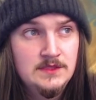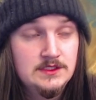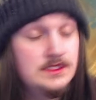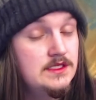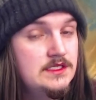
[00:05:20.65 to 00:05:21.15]

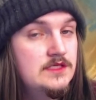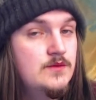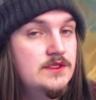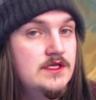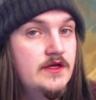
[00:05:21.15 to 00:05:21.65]
So this is
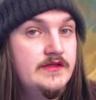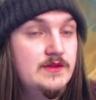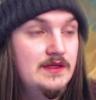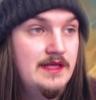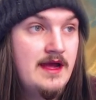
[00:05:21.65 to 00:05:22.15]
what's going
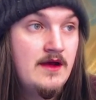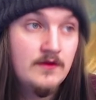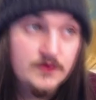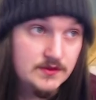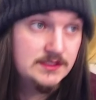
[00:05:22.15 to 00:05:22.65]
to allow
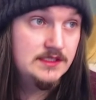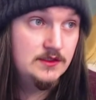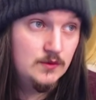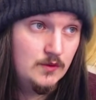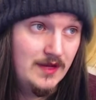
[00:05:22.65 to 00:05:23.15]
your,
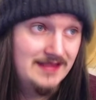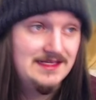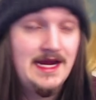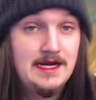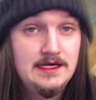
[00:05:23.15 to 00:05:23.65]
your
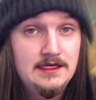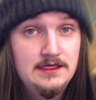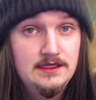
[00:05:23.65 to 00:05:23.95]
attack,